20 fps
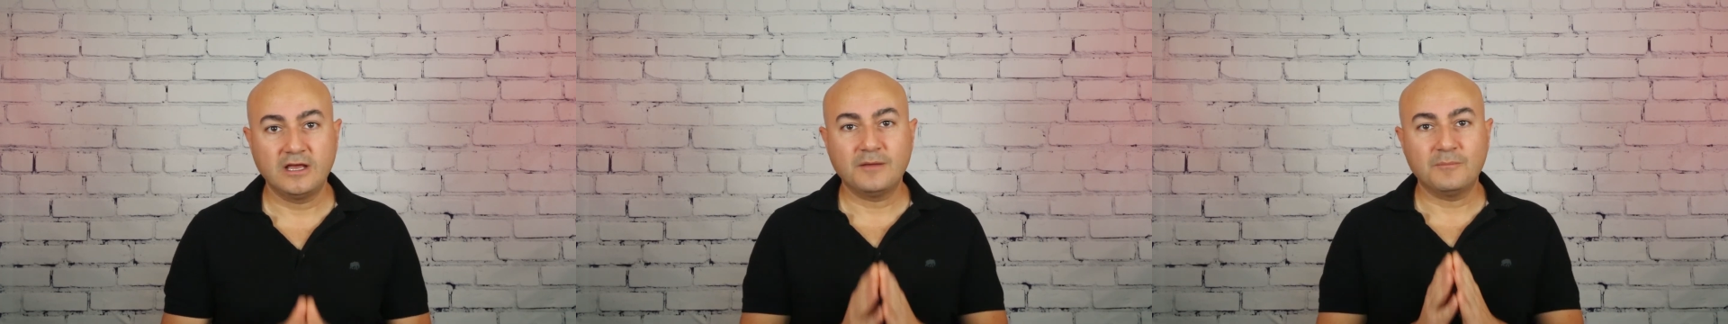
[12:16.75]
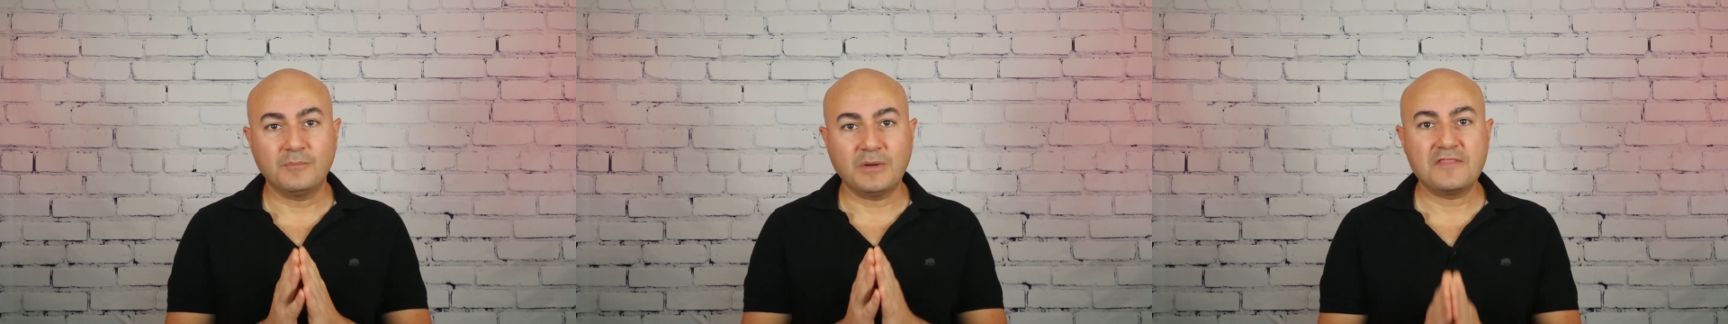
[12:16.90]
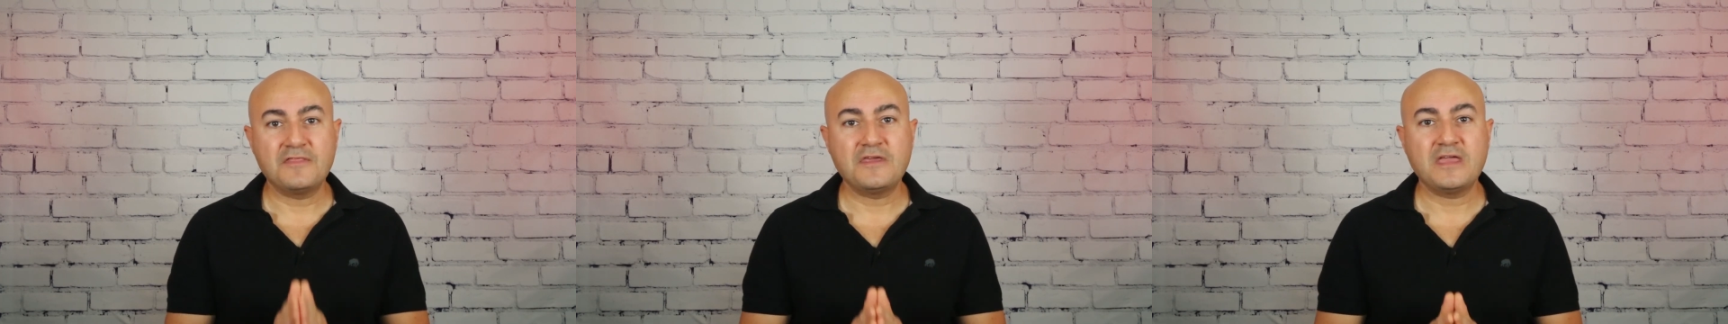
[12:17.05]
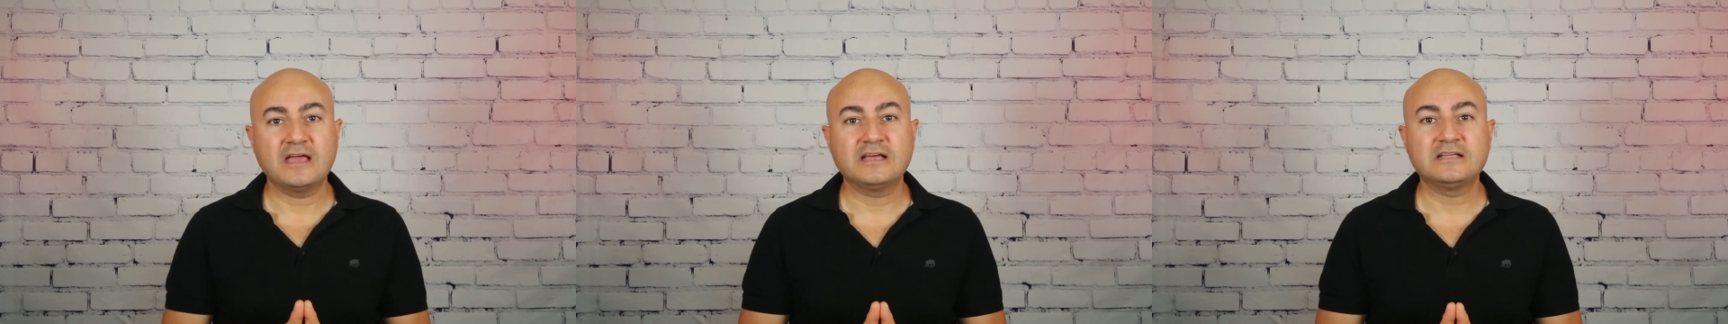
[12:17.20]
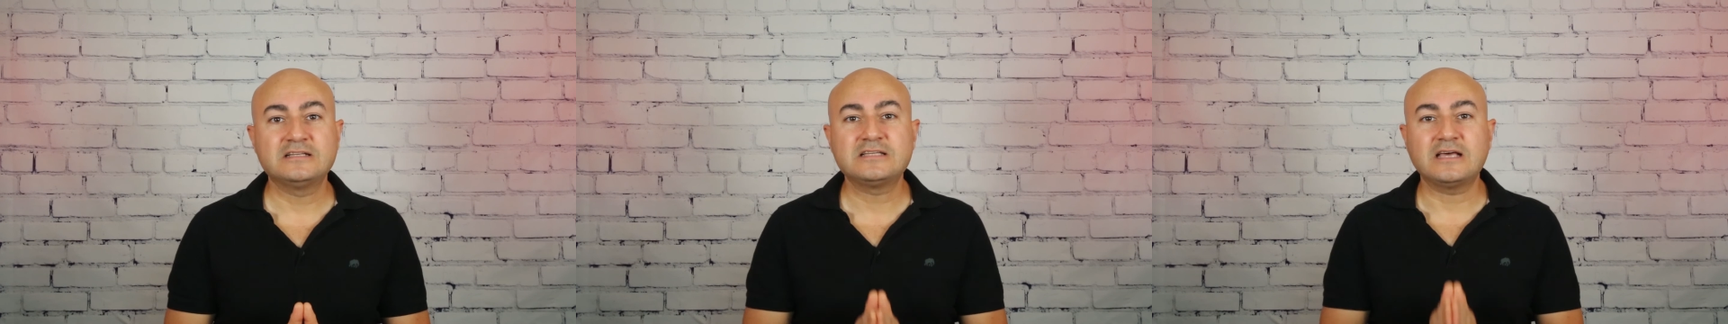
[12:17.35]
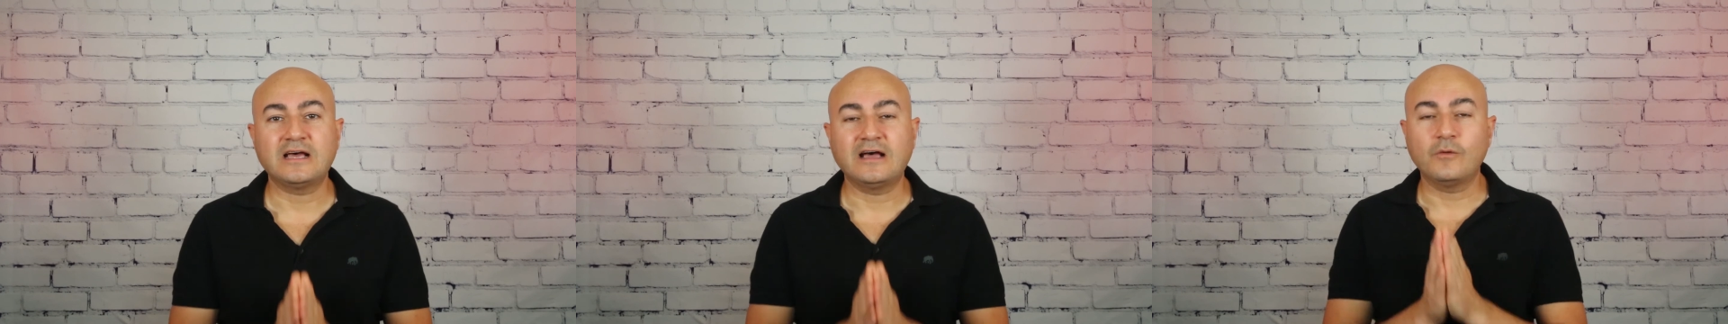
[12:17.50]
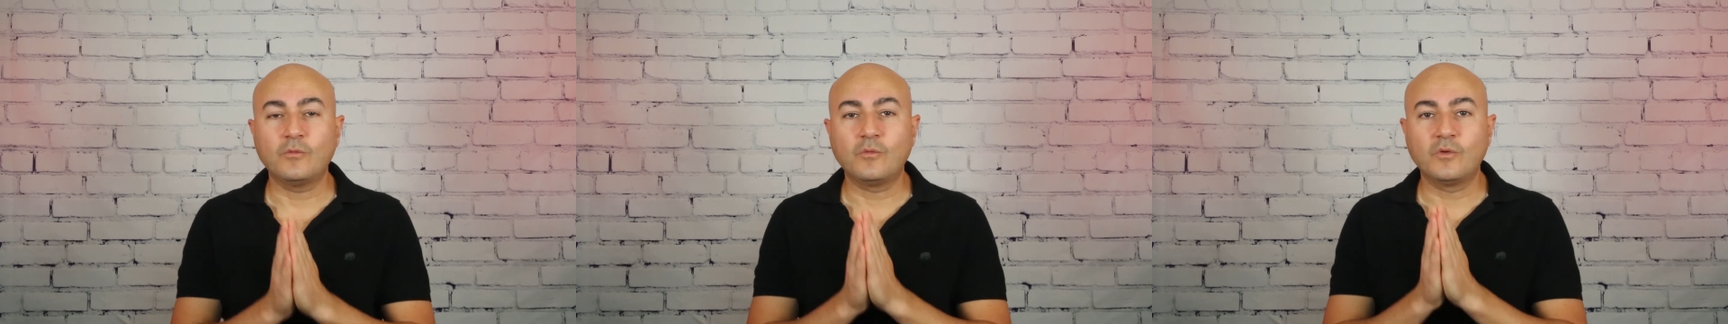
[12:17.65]
By the end,
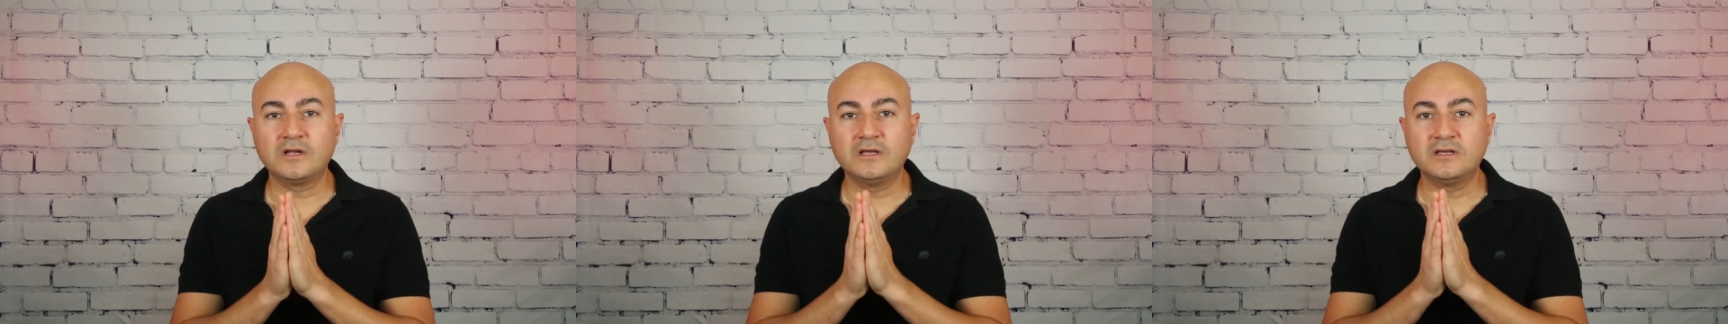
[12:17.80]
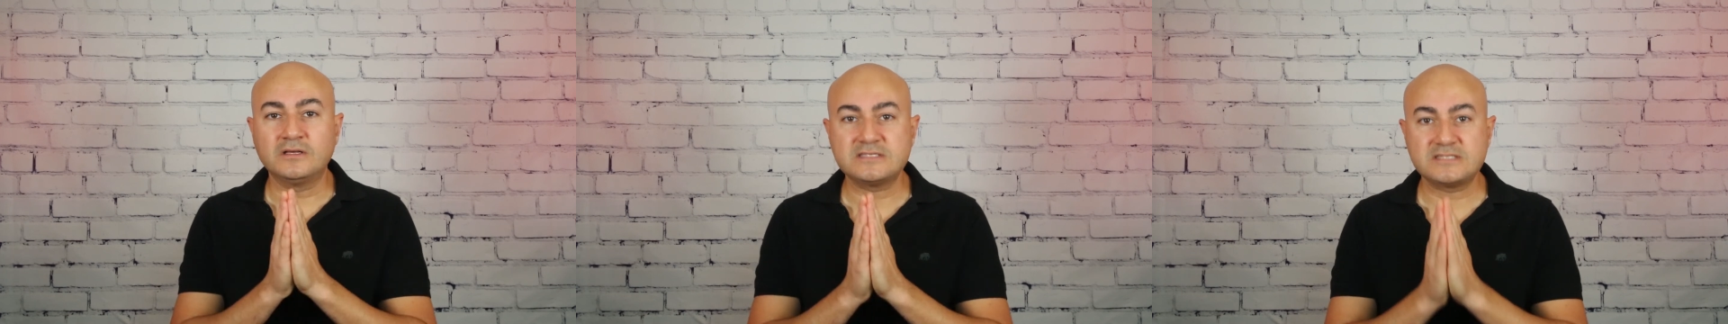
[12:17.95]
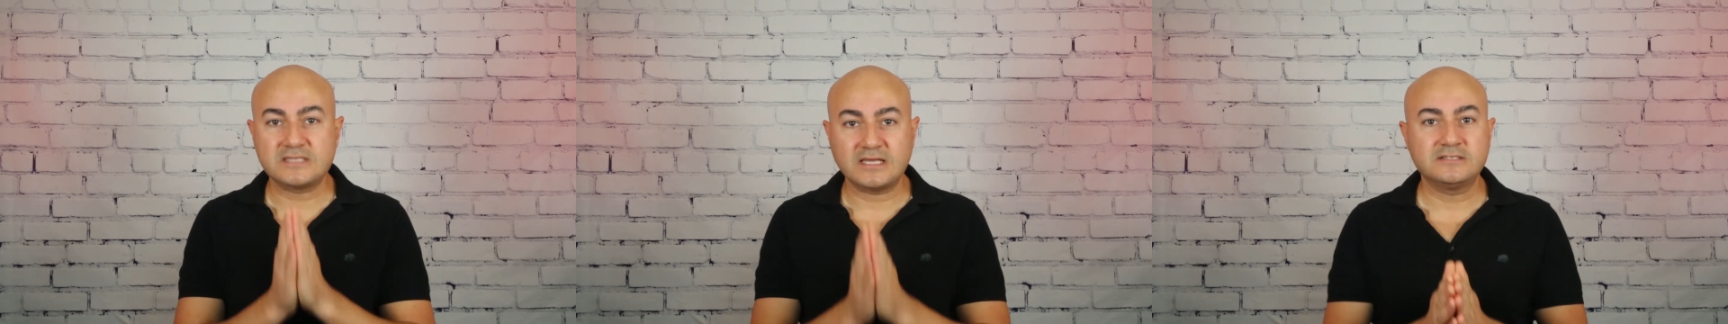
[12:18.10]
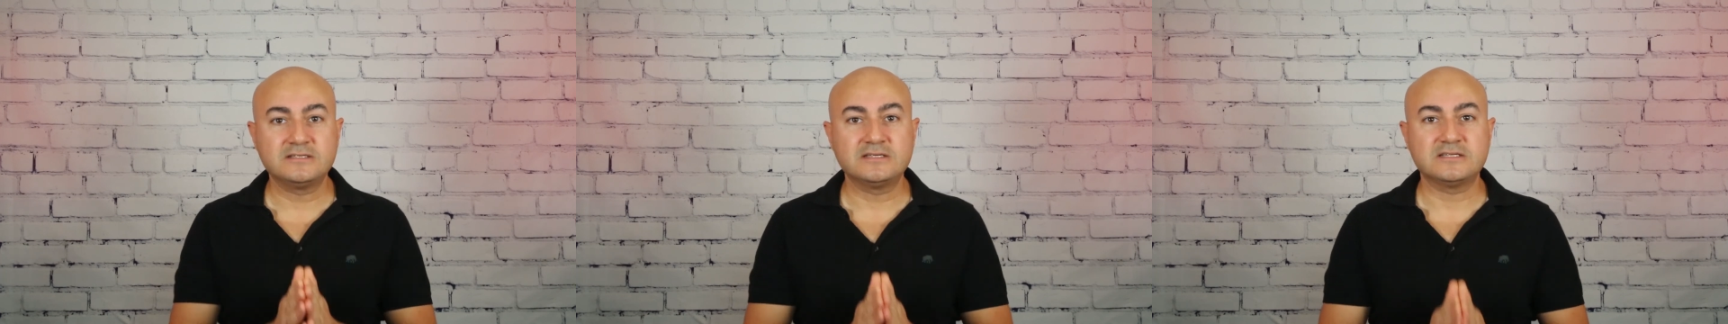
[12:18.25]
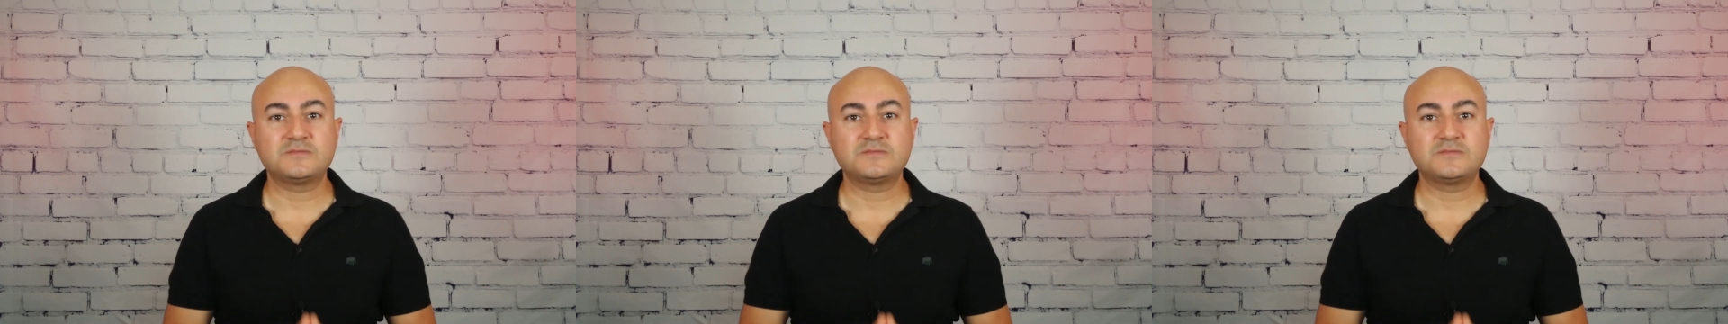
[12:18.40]
I want to send a